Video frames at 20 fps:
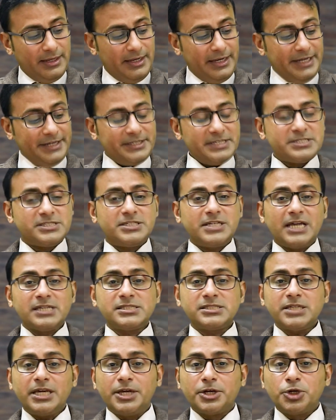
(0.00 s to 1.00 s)
It is
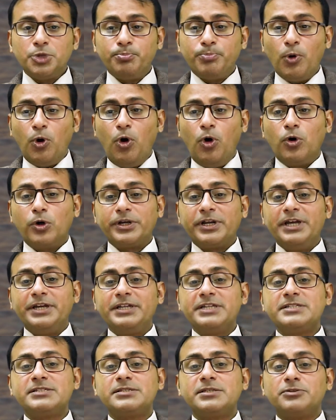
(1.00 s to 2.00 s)
just a report. It
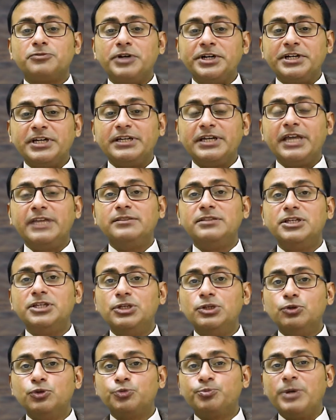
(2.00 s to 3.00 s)
is written in the
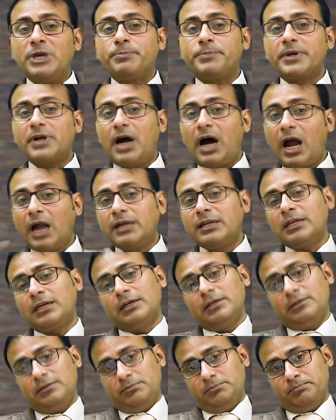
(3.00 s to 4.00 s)
newspaper
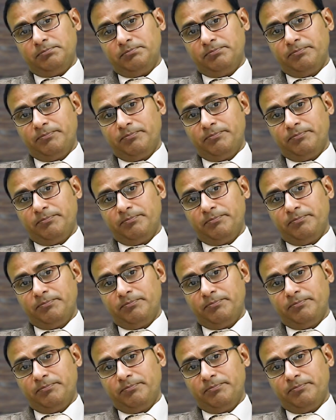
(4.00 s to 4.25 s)
article.